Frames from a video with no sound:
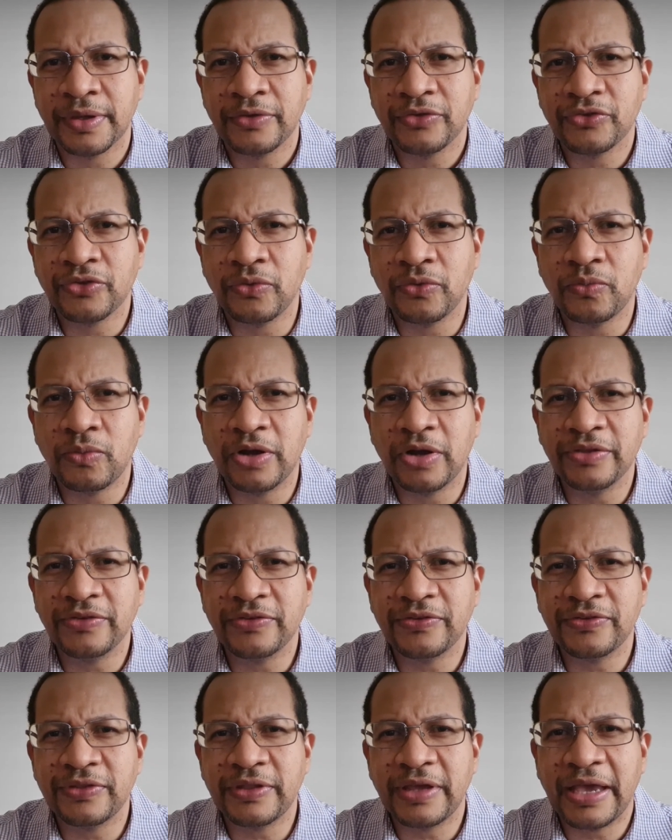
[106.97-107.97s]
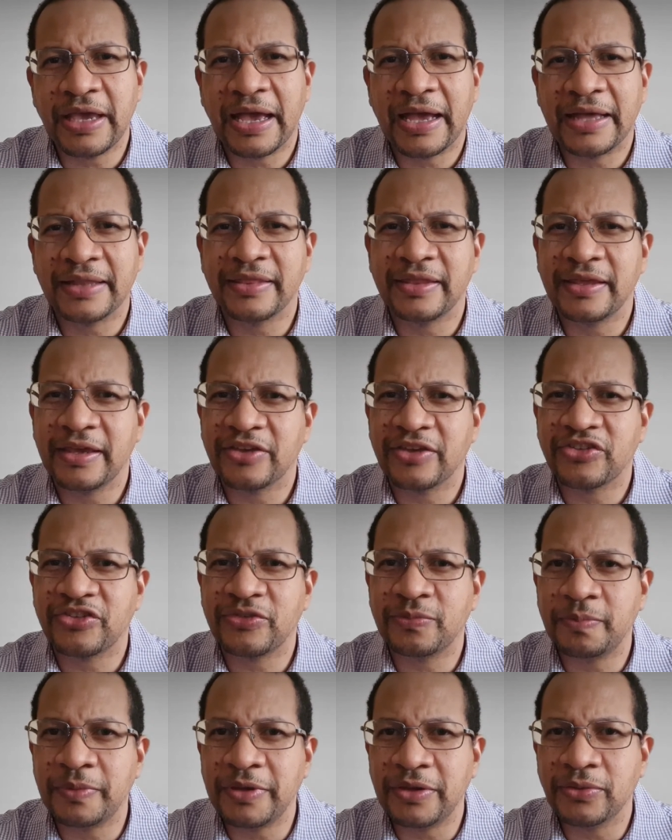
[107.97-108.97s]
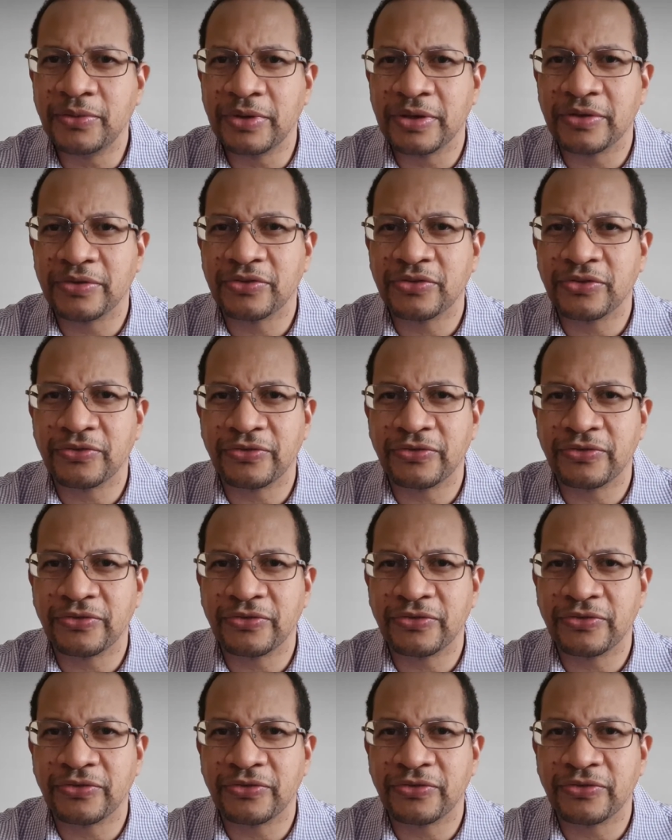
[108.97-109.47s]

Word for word: So once they had the experience